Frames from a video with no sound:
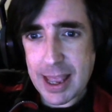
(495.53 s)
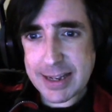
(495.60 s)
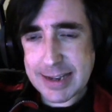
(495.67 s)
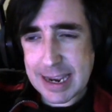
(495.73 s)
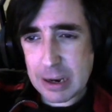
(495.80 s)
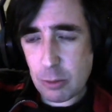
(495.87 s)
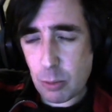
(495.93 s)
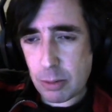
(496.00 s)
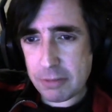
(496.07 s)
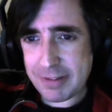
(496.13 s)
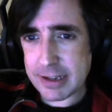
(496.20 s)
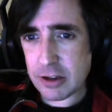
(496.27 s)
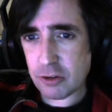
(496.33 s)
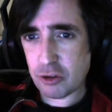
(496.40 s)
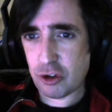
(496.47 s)
And now
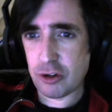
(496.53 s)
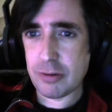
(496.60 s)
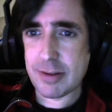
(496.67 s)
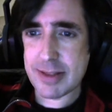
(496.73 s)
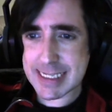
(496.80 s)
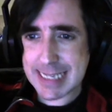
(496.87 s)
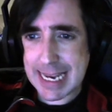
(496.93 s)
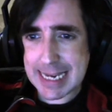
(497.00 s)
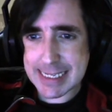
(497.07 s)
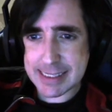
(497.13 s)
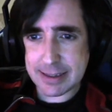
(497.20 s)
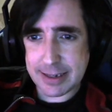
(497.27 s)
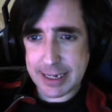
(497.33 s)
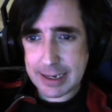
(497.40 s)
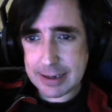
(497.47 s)
we're into this
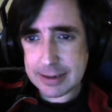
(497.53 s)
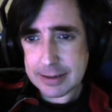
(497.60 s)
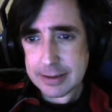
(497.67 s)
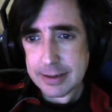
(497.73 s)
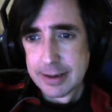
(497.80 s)
castle here.